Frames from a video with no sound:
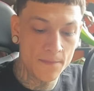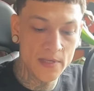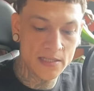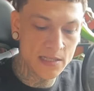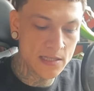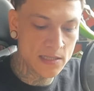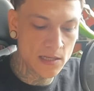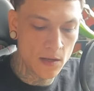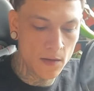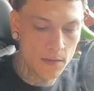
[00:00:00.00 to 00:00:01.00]
this
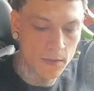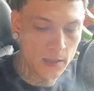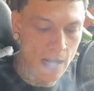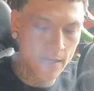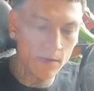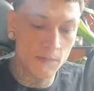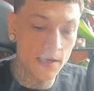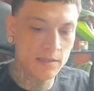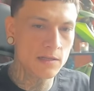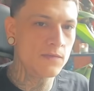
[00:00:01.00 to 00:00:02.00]
is kind of
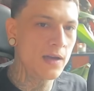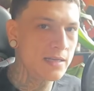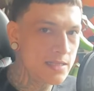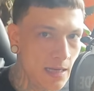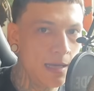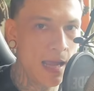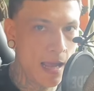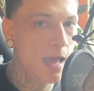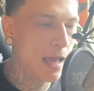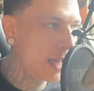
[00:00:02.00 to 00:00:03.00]
like the divine saying,
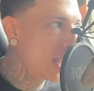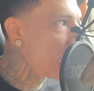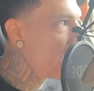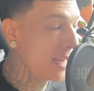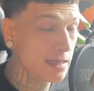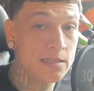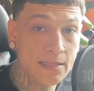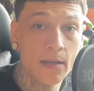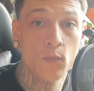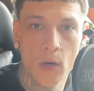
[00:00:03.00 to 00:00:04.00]
hey,
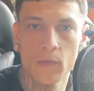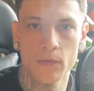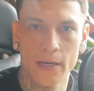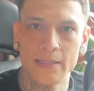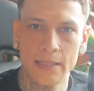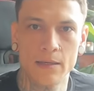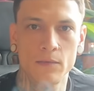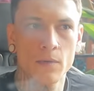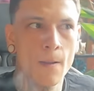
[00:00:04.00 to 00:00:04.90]
stay woke right now.